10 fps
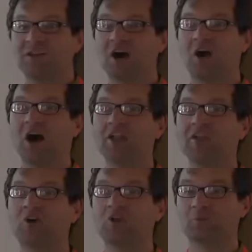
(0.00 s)
are
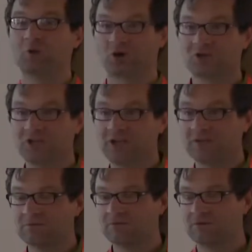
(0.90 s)
running on a
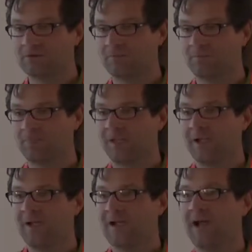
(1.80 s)
blockchain.
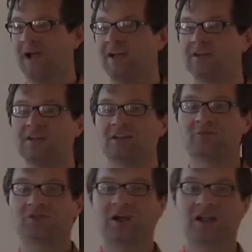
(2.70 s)
And
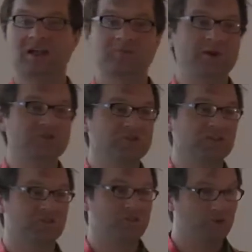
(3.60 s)
if they are like mentioned
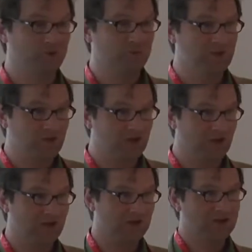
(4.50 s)
in the news
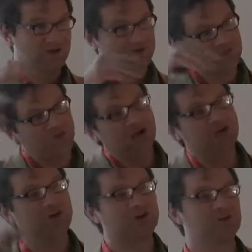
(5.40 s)
media, the
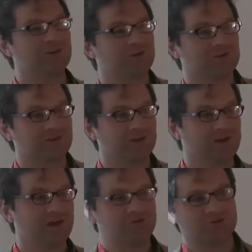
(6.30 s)
value increases.
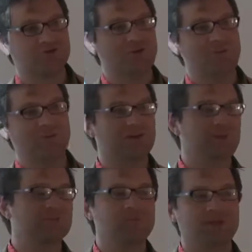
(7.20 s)
Like with Trump, it
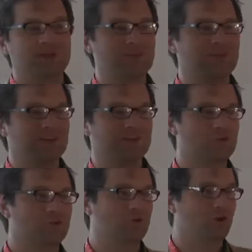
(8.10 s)
doesn't matter whether it's a
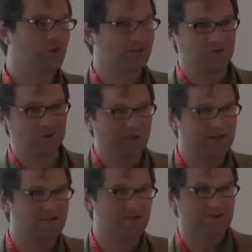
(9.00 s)
good context or a
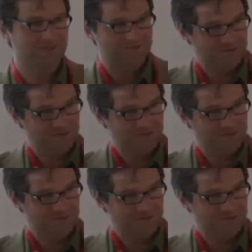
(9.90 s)
bad context.